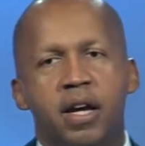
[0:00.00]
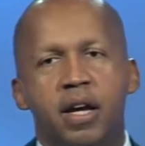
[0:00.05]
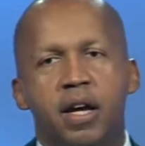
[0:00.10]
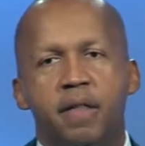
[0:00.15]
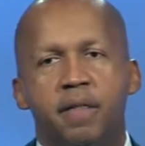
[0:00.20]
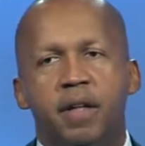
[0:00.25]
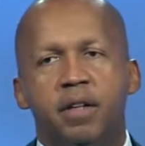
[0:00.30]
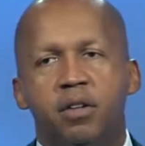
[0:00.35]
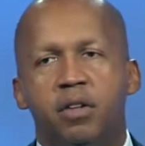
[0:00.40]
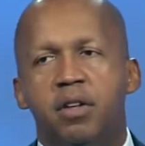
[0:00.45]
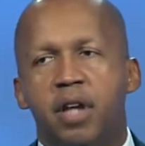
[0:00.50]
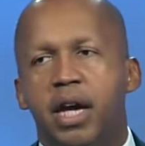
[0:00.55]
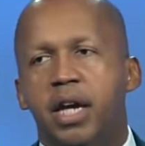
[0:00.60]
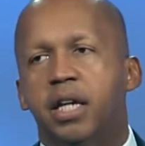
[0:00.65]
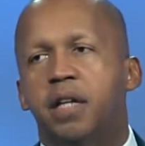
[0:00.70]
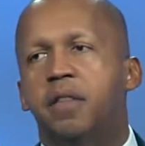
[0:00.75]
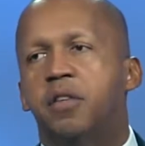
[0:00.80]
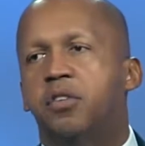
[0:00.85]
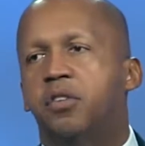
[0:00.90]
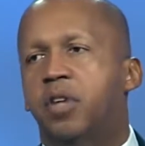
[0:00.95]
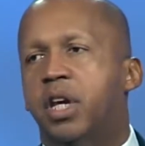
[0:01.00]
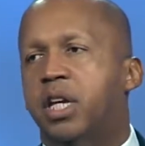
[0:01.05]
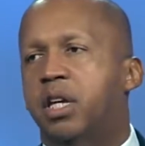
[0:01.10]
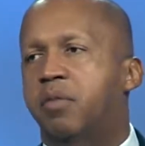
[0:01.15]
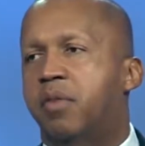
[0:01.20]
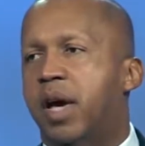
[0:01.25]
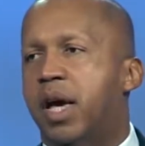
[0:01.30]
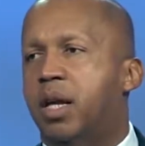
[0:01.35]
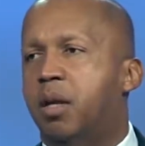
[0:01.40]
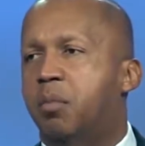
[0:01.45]
that today in the state
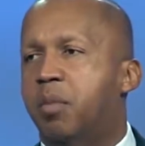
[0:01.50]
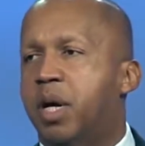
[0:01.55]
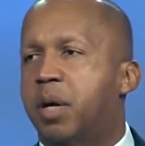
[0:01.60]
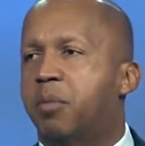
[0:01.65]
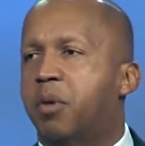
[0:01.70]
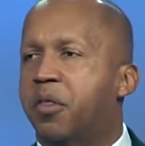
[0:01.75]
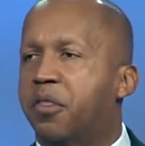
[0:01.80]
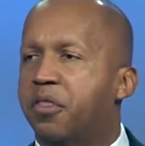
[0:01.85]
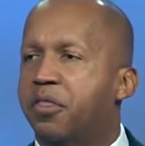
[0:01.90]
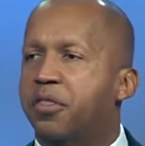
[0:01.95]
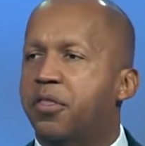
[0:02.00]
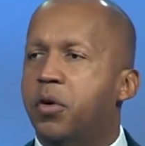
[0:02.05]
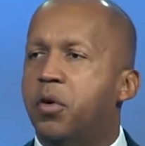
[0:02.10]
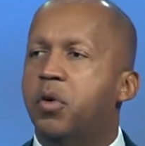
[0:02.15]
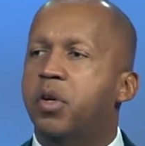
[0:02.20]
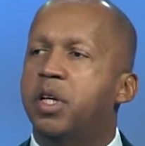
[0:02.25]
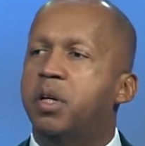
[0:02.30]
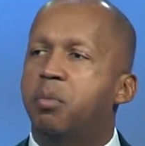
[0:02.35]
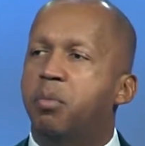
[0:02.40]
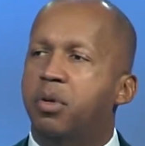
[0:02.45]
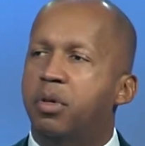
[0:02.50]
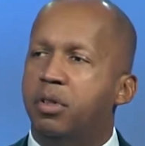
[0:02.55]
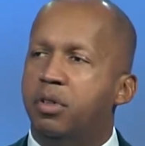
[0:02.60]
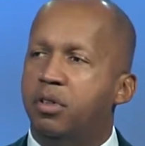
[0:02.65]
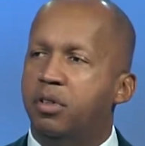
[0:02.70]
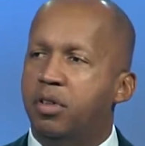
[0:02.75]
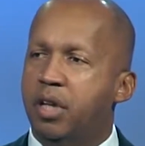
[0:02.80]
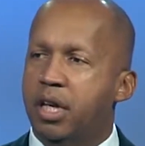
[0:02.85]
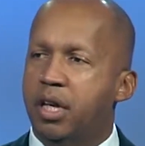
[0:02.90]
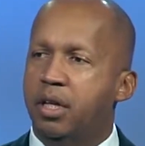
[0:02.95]
of Alabama,
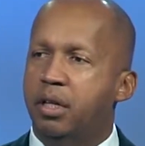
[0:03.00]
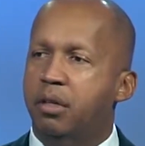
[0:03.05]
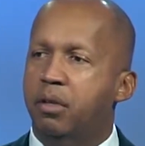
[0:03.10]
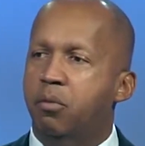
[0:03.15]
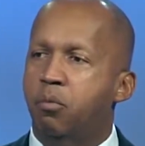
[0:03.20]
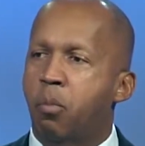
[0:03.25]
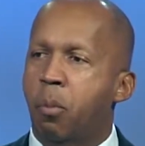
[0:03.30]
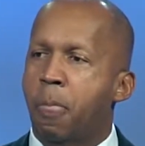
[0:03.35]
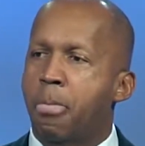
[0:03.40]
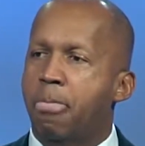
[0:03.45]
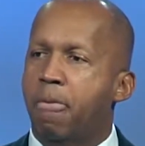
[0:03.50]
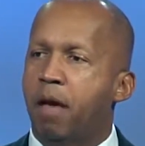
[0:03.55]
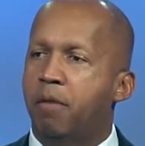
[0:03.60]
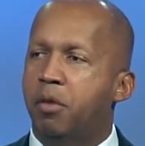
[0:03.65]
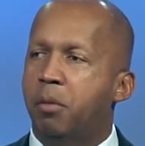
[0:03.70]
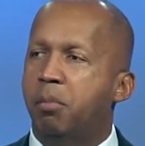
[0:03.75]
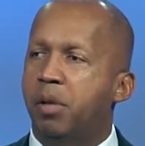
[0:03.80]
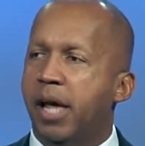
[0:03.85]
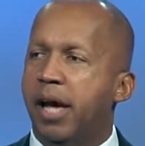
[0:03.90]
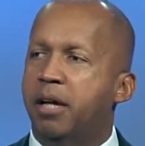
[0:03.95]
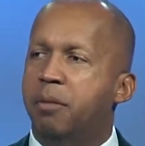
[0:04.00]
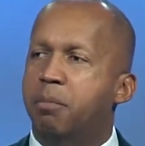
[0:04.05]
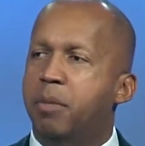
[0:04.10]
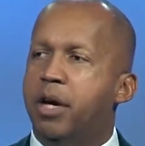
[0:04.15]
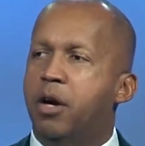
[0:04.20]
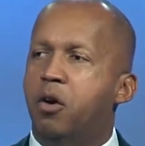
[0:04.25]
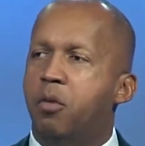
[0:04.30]
30% of the black male